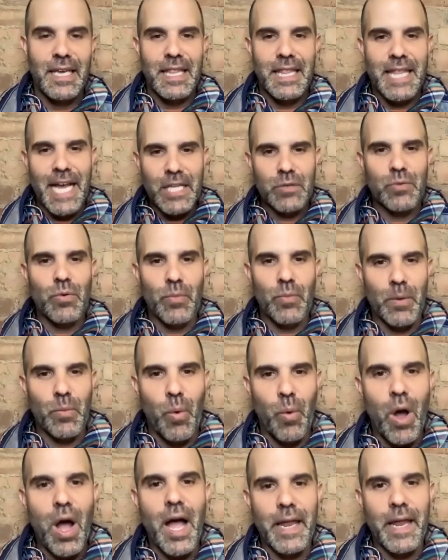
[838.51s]
that's what we
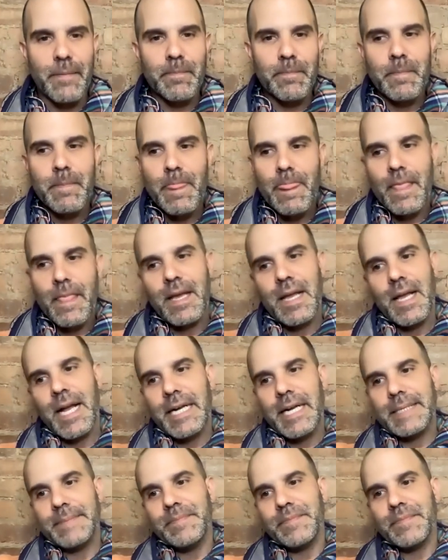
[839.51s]
want
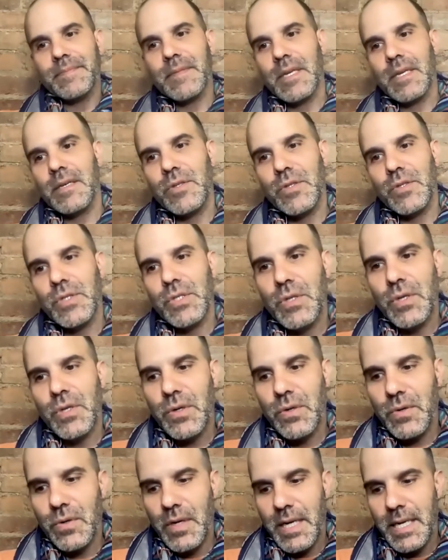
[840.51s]
um,
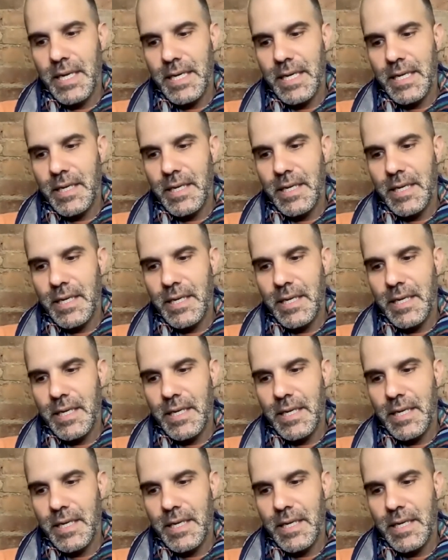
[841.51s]
so